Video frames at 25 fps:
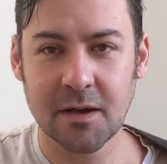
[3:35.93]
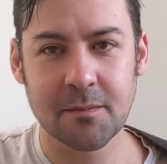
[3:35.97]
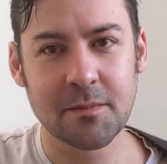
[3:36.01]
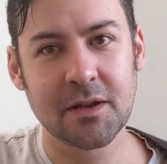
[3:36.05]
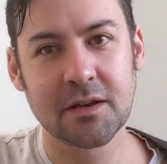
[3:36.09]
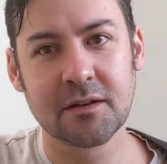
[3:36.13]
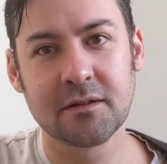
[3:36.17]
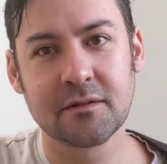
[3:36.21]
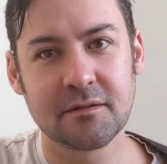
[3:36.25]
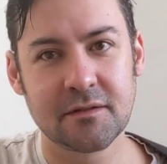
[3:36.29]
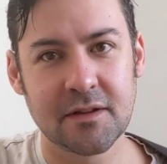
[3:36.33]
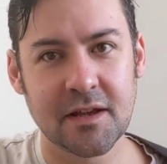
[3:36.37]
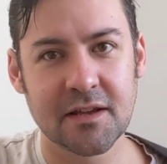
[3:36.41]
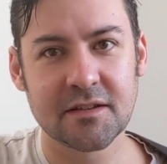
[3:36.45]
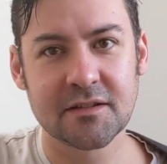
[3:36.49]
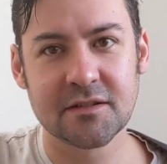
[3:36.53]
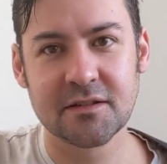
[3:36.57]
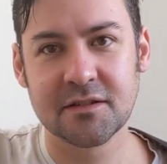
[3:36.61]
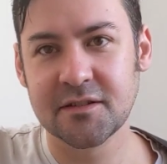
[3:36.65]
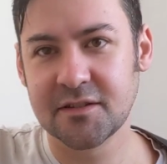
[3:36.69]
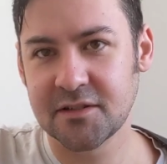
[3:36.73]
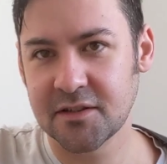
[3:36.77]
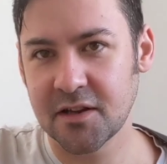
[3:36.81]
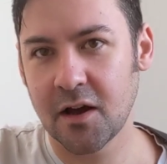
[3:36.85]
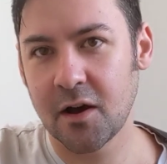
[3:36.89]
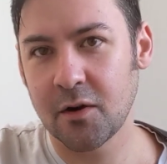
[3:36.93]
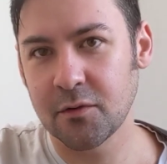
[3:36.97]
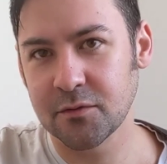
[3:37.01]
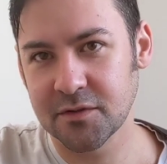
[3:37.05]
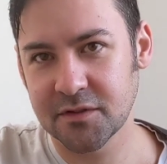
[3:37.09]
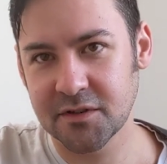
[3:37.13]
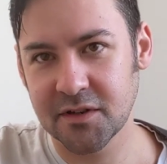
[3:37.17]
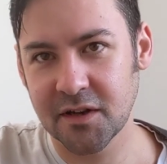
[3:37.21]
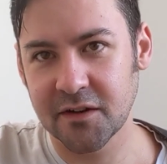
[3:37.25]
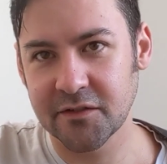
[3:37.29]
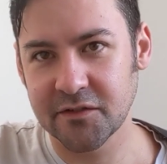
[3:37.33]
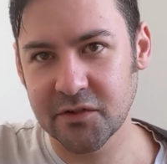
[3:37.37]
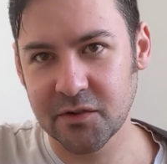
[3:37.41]
I mean, there's the whole
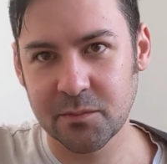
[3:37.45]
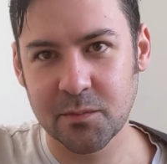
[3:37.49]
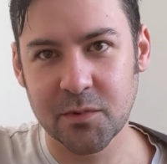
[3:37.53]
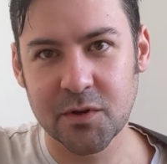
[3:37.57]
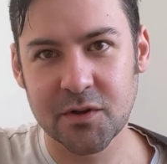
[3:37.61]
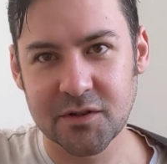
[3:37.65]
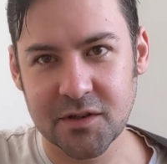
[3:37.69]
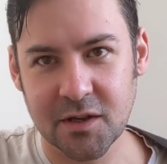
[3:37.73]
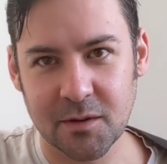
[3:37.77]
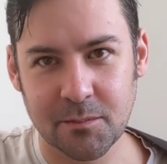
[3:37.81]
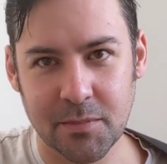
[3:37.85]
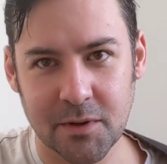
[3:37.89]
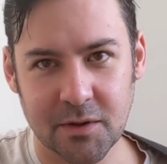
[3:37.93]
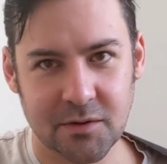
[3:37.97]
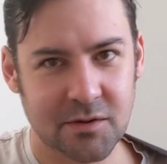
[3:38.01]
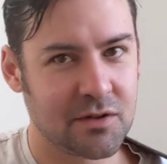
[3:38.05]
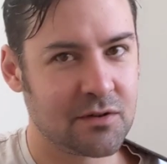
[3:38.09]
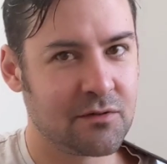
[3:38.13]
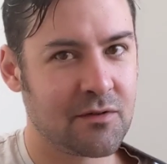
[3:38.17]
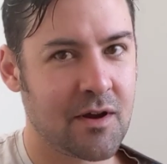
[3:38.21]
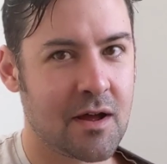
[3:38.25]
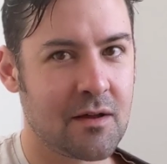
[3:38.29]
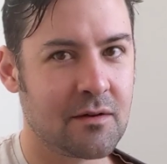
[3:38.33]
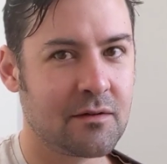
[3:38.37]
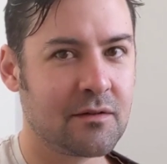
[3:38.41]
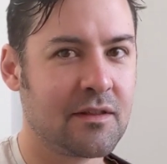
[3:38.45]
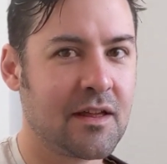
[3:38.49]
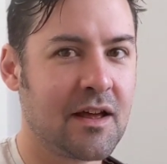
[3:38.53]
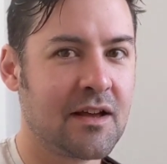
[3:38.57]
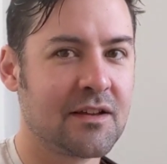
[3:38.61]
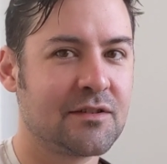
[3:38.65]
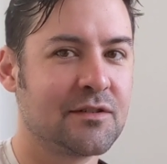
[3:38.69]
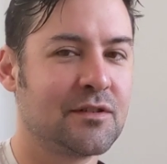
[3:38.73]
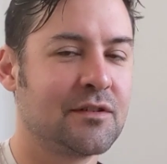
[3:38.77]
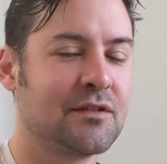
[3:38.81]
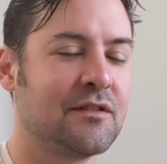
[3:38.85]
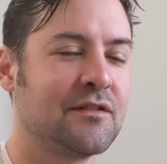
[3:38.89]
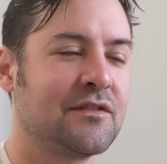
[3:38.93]
styles of music built around that
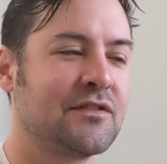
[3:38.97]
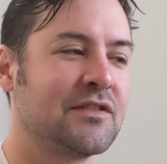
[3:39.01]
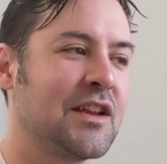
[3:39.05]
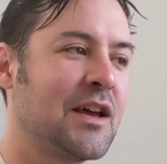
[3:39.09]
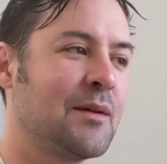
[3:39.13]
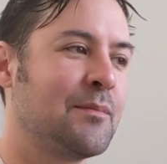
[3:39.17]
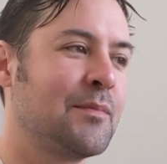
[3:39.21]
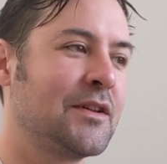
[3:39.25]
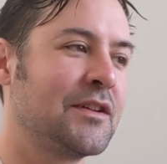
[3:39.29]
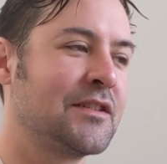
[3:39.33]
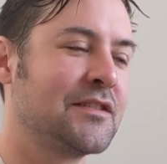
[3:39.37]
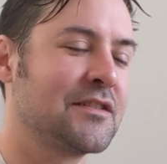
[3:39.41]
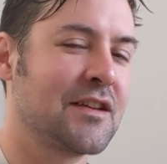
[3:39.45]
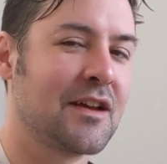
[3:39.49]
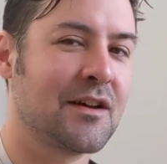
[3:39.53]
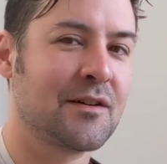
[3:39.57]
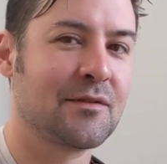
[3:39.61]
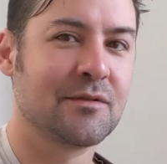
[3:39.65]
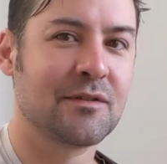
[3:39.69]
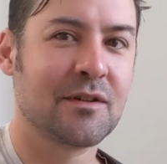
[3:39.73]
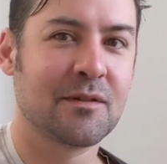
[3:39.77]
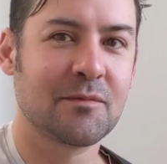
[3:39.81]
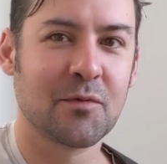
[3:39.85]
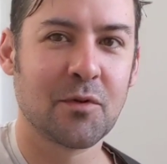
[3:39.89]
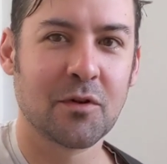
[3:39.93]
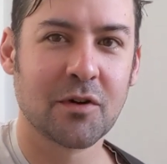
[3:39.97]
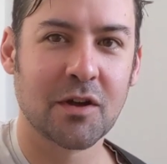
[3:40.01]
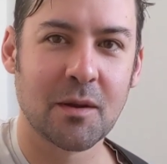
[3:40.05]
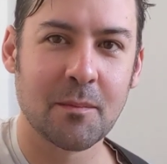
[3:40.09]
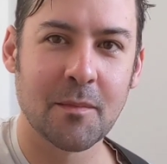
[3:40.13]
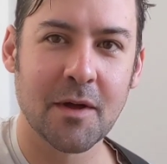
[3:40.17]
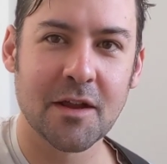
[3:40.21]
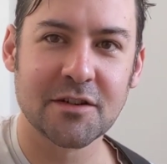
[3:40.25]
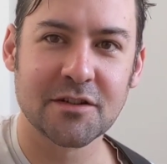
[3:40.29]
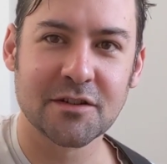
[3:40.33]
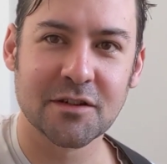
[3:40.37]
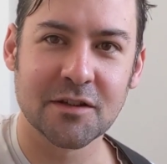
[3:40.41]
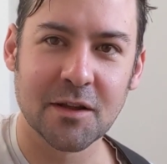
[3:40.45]
sort of snapping sound. I'm not going
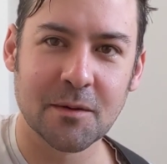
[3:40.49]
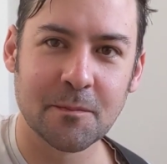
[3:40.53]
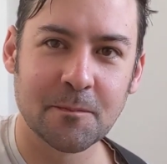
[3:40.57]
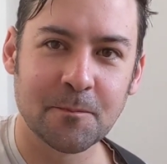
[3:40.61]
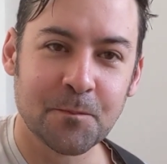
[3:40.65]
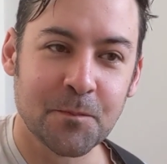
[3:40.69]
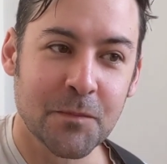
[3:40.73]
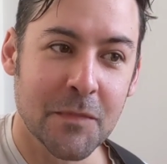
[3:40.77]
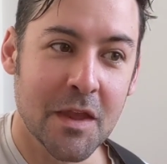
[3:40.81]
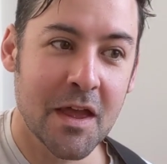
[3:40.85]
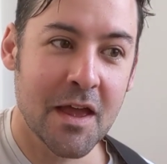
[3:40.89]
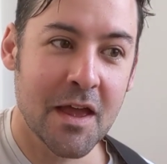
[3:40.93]
to mention them.